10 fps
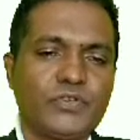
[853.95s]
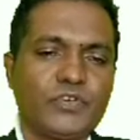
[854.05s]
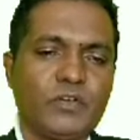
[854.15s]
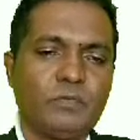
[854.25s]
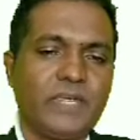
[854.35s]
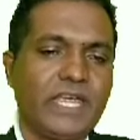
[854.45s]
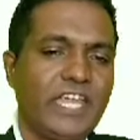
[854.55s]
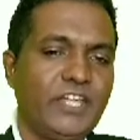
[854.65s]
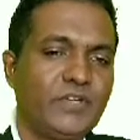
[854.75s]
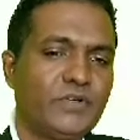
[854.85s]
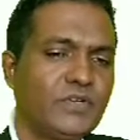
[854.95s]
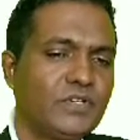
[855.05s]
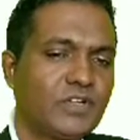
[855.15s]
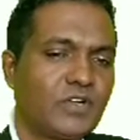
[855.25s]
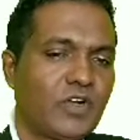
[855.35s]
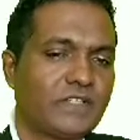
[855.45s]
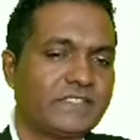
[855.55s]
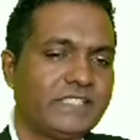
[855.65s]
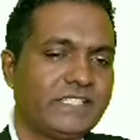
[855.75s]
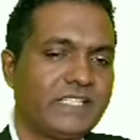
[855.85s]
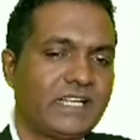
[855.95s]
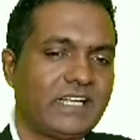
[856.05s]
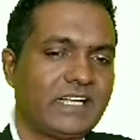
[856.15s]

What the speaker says: of b into cos theta.